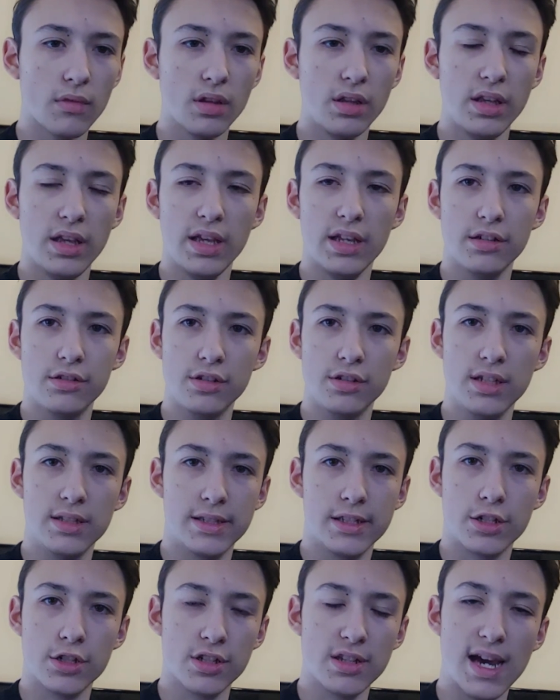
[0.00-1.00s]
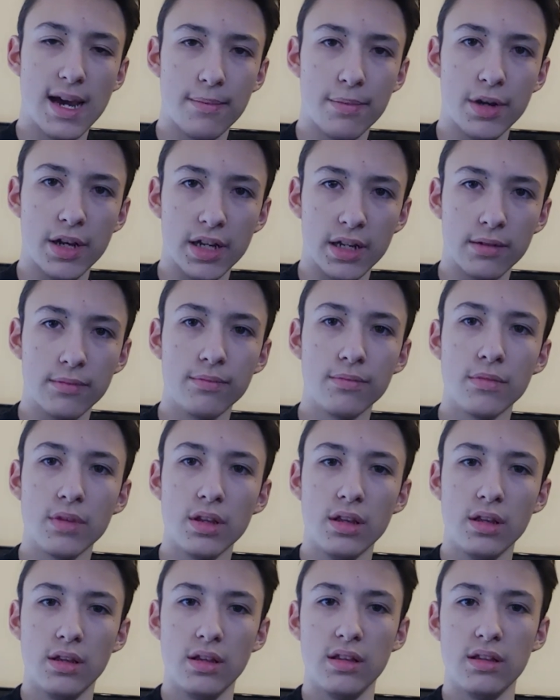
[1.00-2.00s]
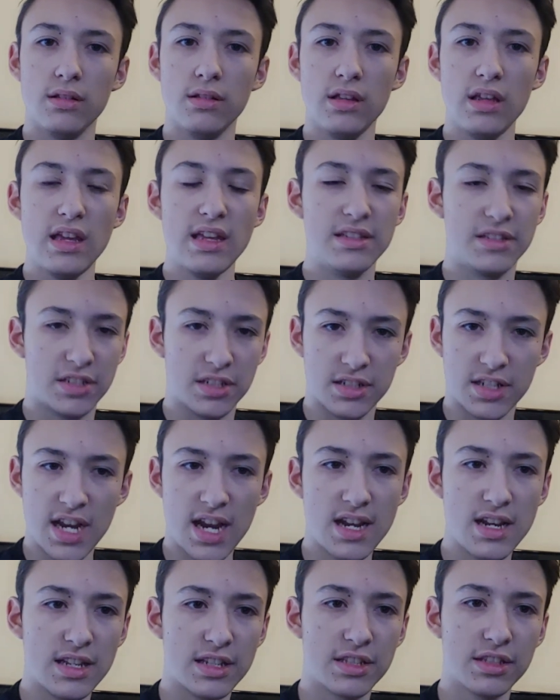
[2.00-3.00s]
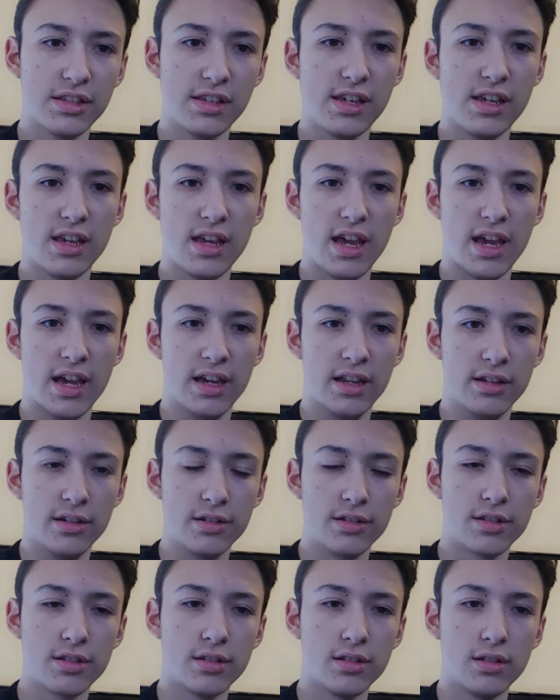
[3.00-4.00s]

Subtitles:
it's just happening instantaneously and